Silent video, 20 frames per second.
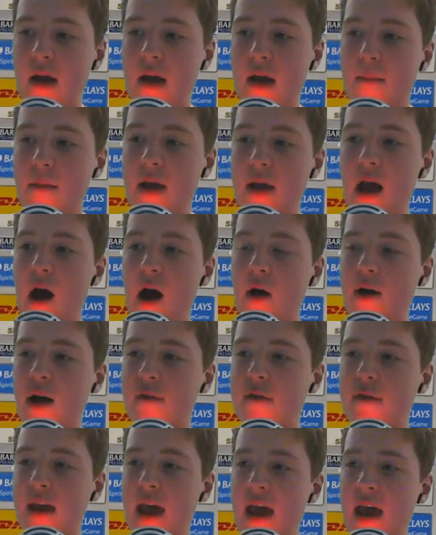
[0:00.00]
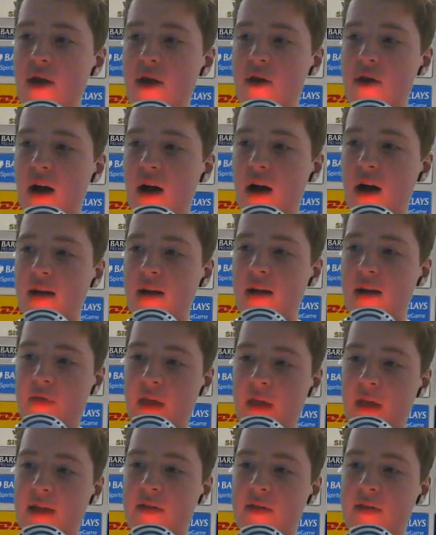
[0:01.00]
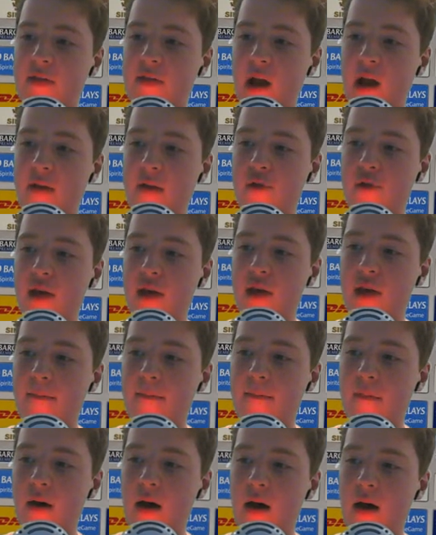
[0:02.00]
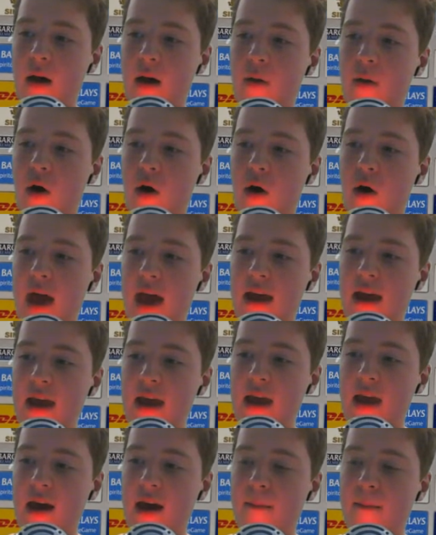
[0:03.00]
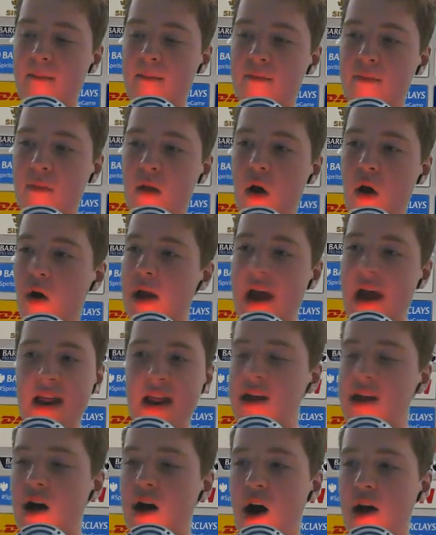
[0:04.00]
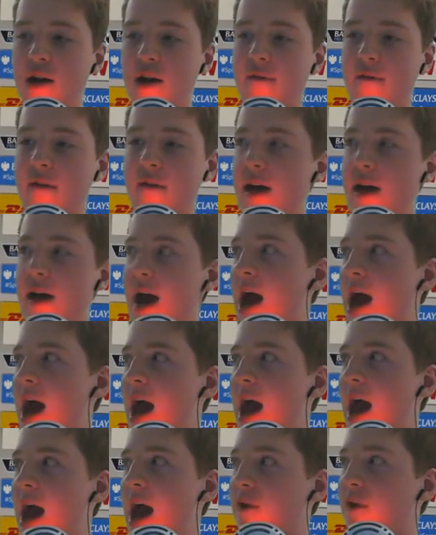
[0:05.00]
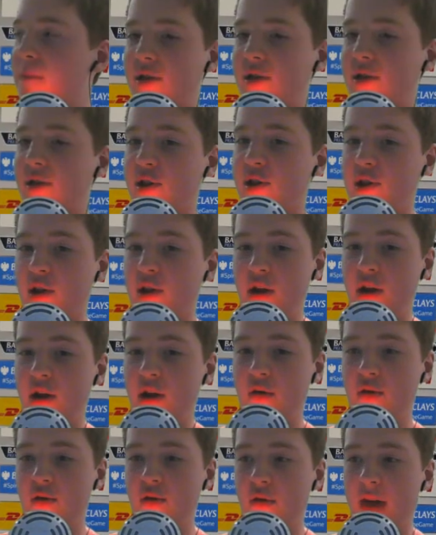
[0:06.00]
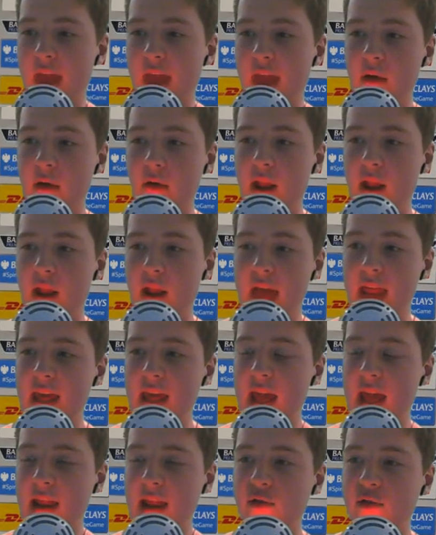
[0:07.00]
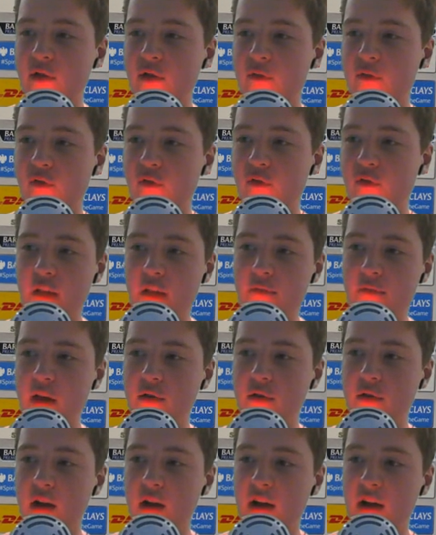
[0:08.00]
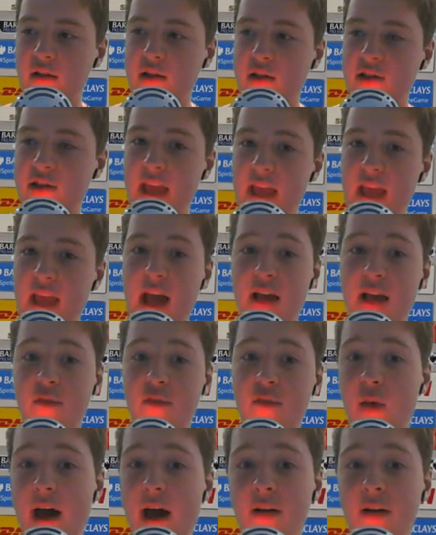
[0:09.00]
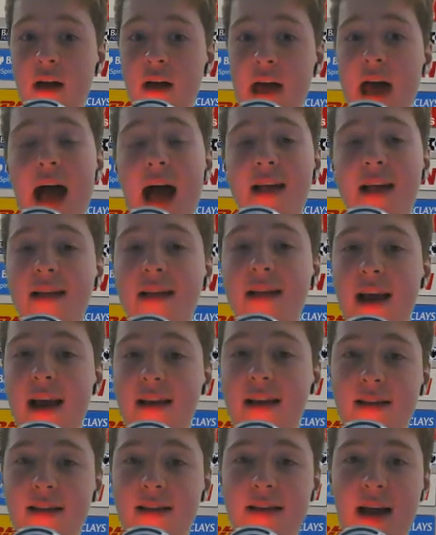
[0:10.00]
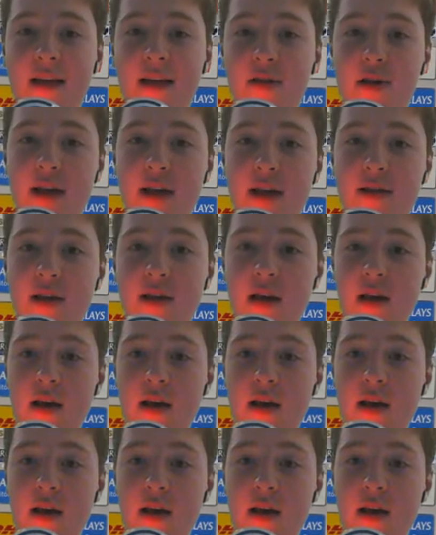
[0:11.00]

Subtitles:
But yeah, I would love to hear what you guys have to think in the live chat on any kind of any sort of Manchester United news you're here, or any sort of transfers you'd like to see, as well as Alexis Sanchez.